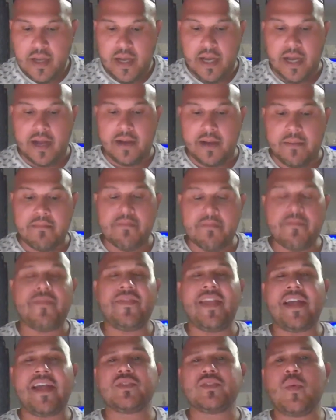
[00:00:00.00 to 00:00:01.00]

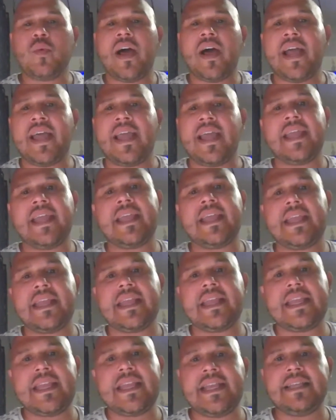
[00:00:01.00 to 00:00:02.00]
That's why
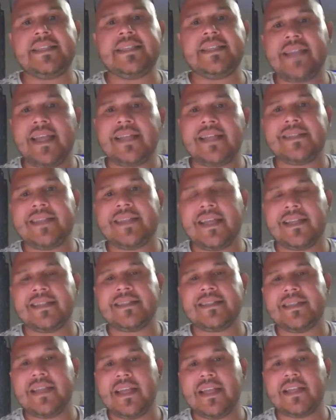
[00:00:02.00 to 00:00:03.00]
he states that
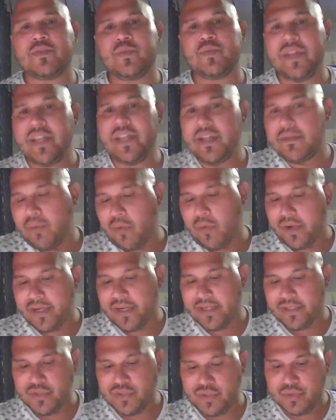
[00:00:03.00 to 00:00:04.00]
it's really
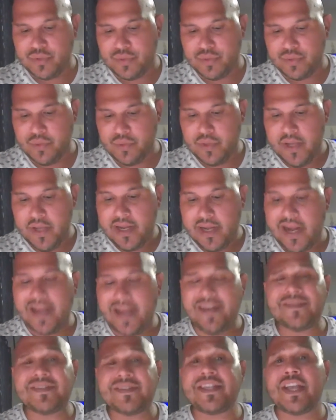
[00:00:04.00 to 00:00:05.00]
important to
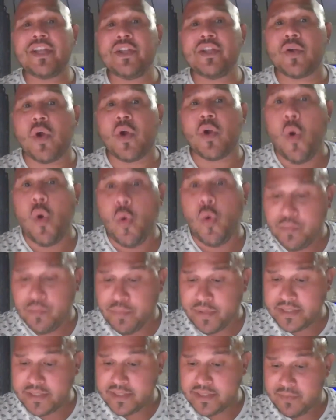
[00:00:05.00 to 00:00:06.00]
kind of set your own
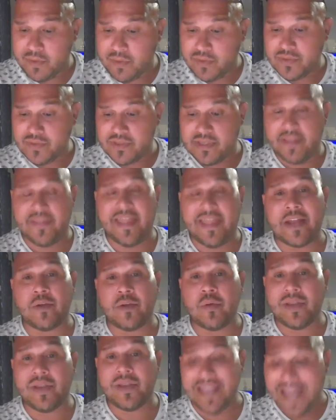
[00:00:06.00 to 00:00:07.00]
principles
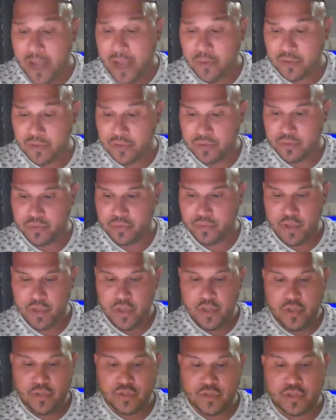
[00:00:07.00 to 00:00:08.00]
that'll allow you
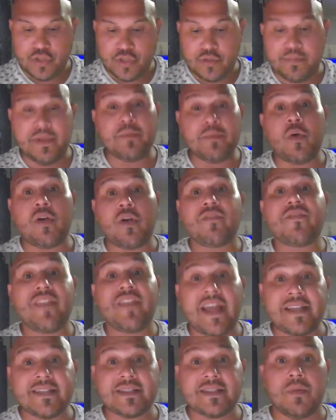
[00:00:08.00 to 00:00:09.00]
to be more
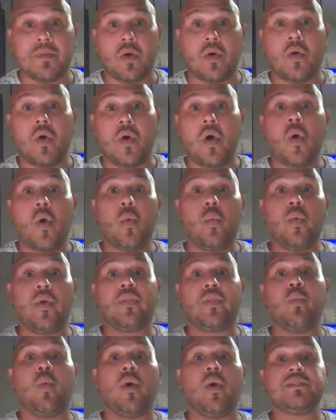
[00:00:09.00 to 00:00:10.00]
flexible
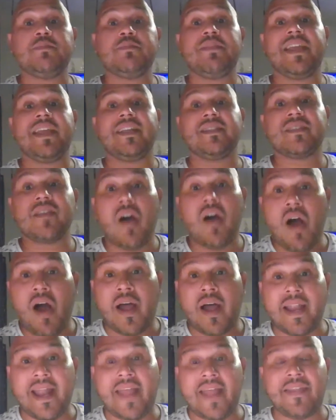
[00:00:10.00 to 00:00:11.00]
with what's being
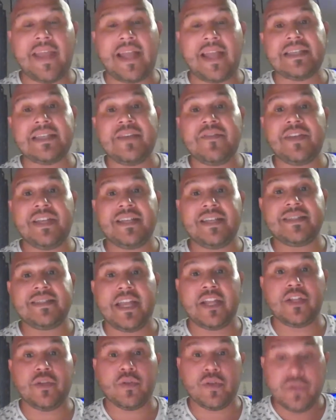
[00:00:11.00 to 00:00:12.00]
taught and the activities
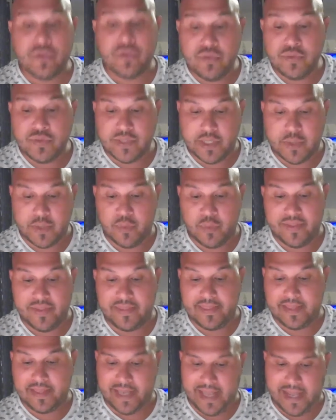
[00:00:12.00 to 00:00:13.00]
that you're using
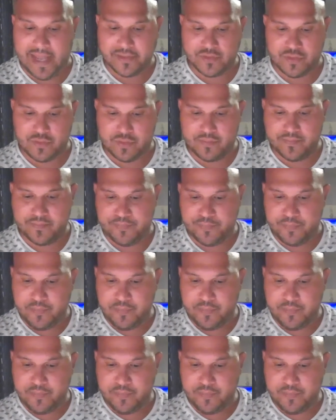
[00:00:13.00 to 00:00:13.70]
within the classroom.